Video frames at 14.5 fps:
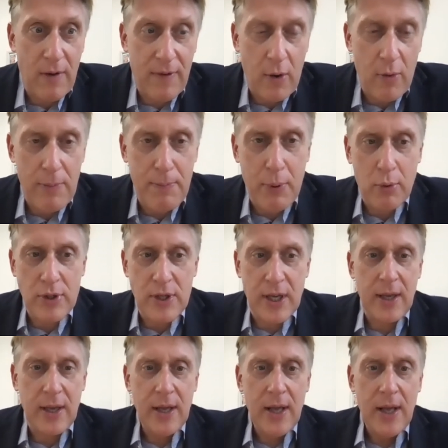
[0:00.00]
our
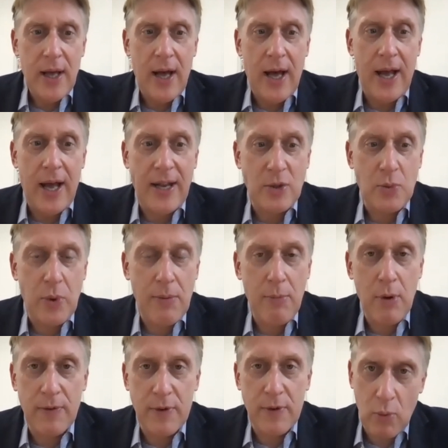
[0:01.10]
reporting. And as we
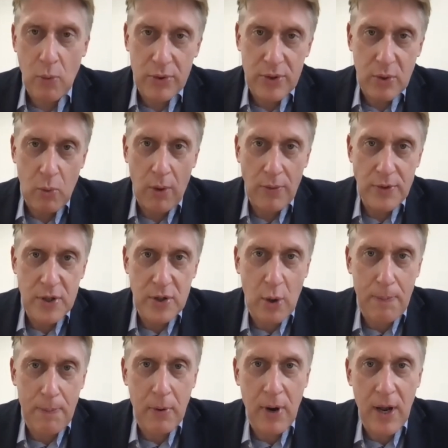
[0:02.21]
move towards a
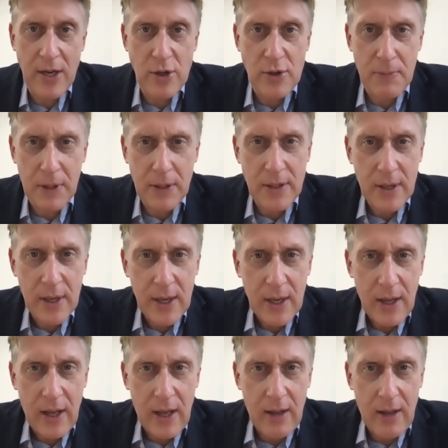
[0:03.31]
one-stop arrangement,
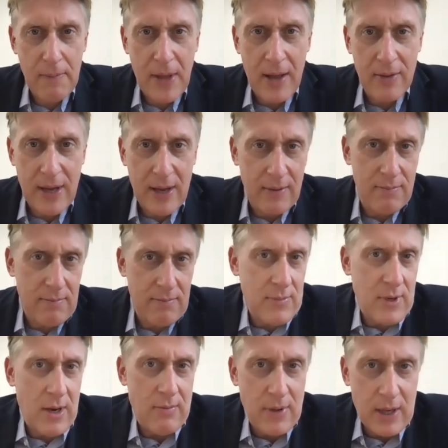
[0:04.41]
that
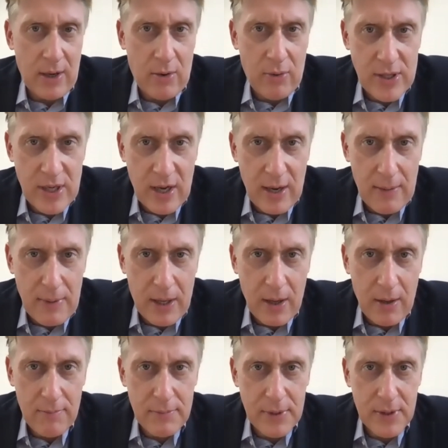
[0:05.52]
increasingly
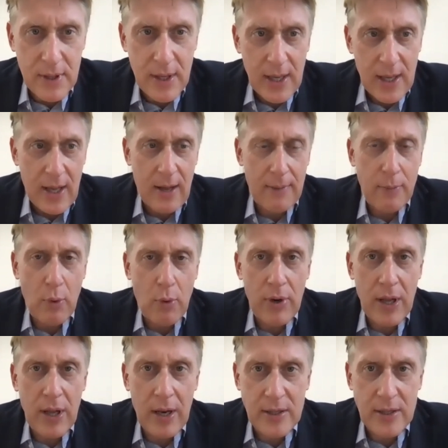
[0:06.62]
becomes a more
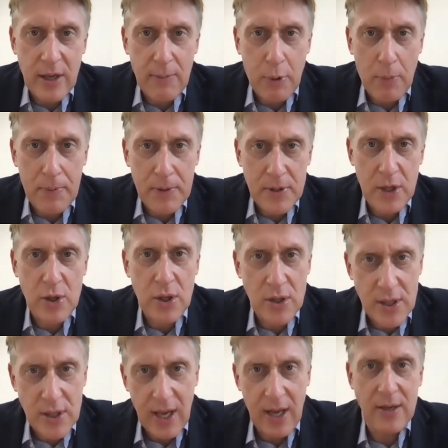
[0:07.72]
realistic proposition
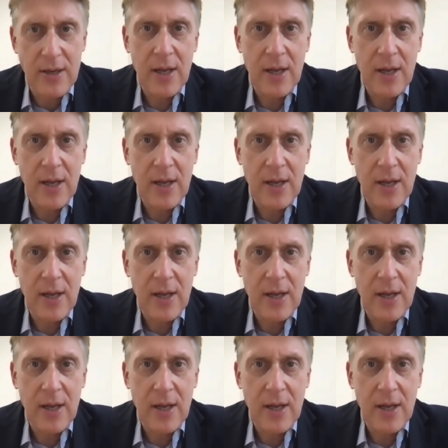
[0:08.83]
to get